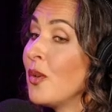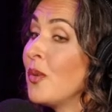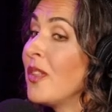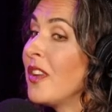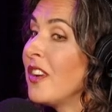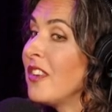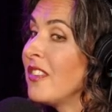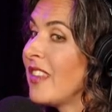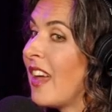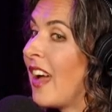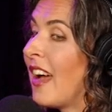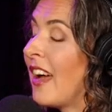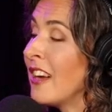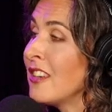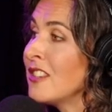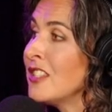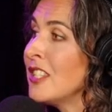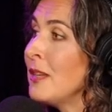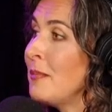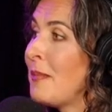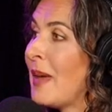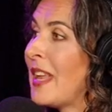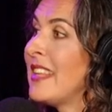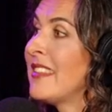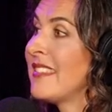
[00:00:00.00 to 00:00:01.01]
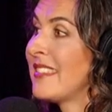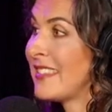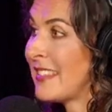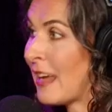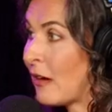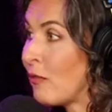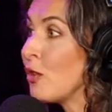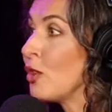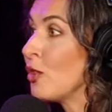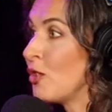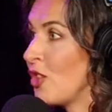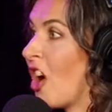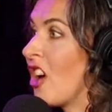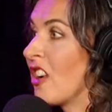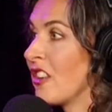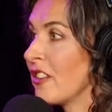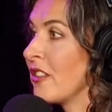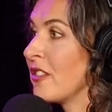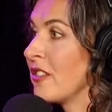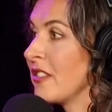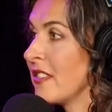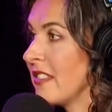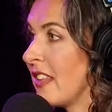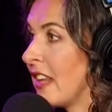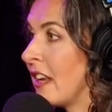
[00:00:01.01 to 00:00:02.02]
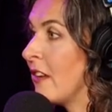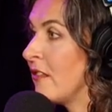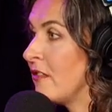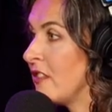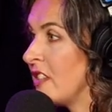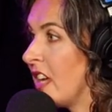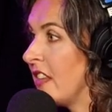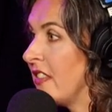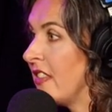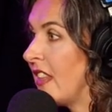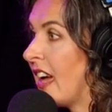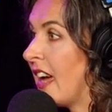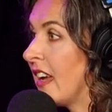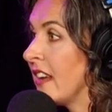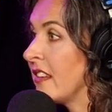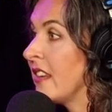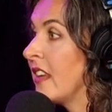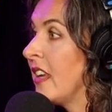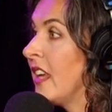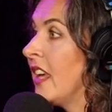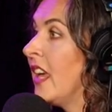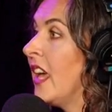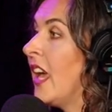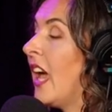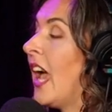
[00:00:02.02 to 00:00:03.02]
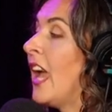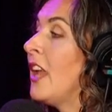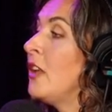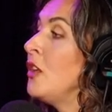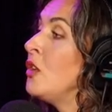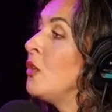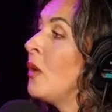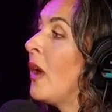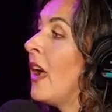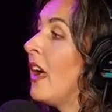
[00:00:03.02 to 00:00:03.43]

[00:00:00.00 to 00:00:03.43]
So there's actually been several doctors that have done that, and you